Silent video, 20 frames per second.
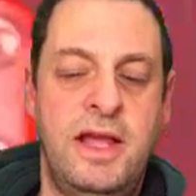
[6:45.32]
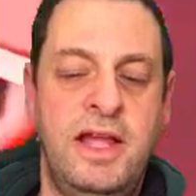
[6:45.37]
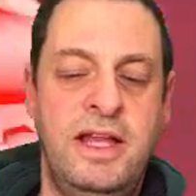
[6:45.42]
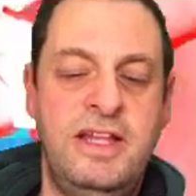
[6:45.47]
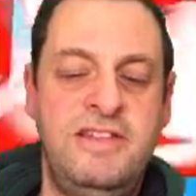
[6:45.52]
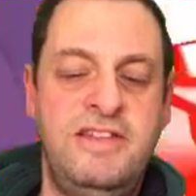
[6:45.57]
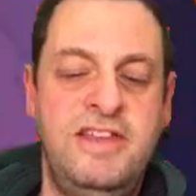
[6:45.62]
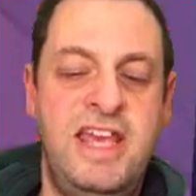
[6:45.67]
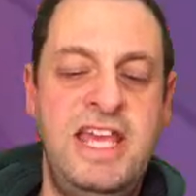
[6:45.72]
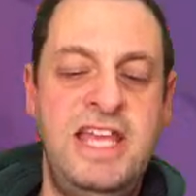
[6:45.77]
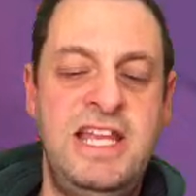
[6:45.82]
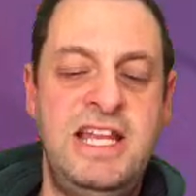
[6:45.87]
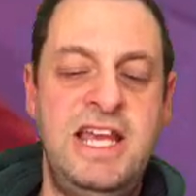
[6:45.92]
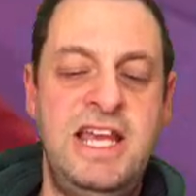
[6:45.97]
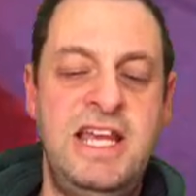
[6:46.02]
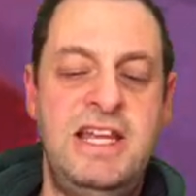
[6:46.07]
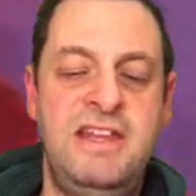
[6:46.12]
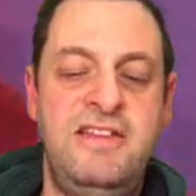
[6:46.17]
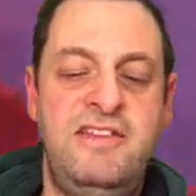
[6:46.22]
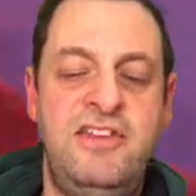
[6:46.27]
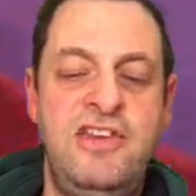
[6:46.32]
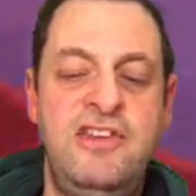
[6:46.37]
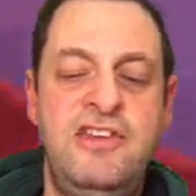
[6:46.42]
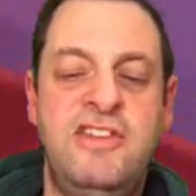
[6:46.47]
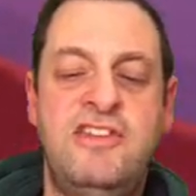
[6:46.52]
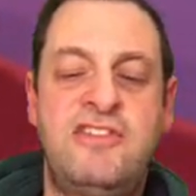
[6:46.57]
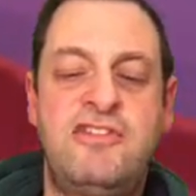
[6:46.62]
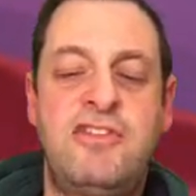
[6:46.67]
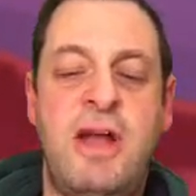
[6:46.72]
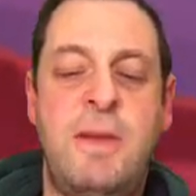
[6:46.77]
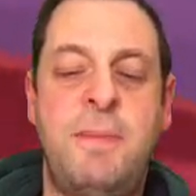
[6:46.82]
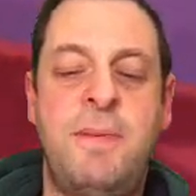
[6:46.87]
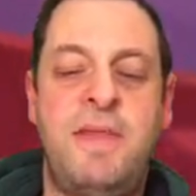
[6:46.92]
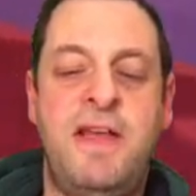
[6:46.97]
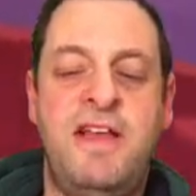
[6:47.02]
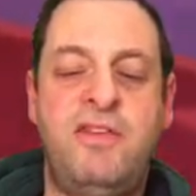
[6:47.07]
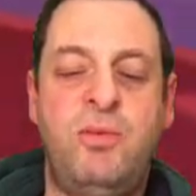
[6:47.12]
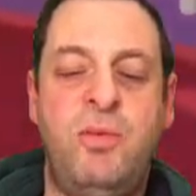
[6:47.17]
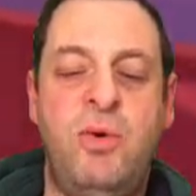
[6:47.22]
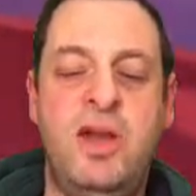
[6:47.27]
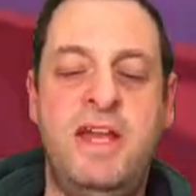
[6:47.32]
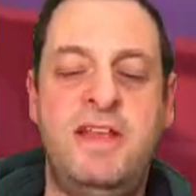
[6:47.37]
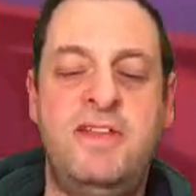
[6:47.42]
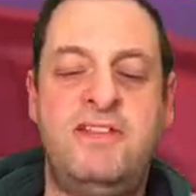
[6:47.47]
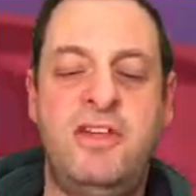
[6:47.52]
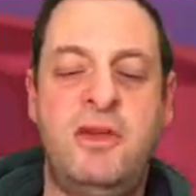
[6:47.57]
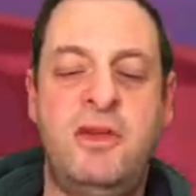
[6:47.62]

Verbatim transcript: And he's healing. He's using Scrapper. That's why it's